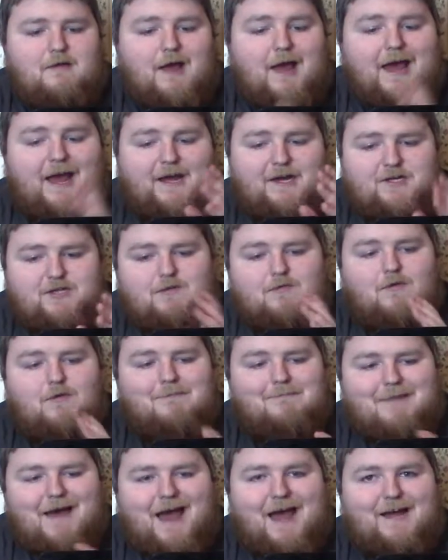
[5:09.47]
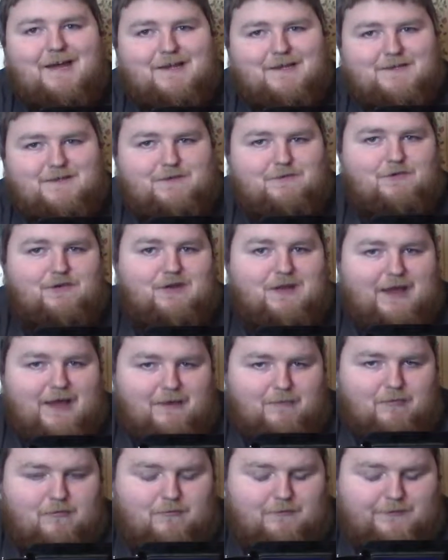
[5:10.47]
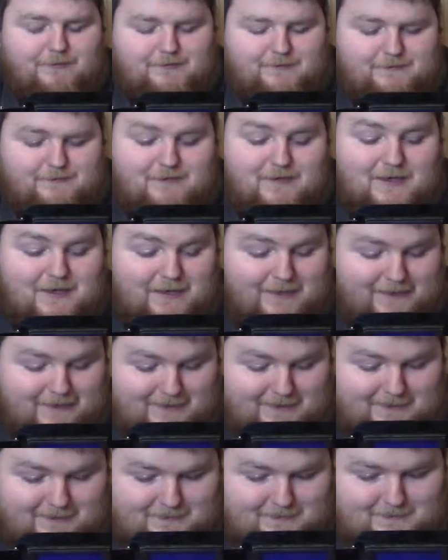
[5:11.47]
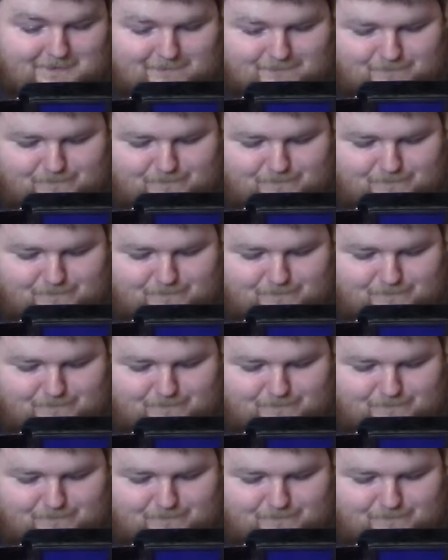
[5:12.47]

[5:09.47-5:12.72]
actual baggies that were labeled, and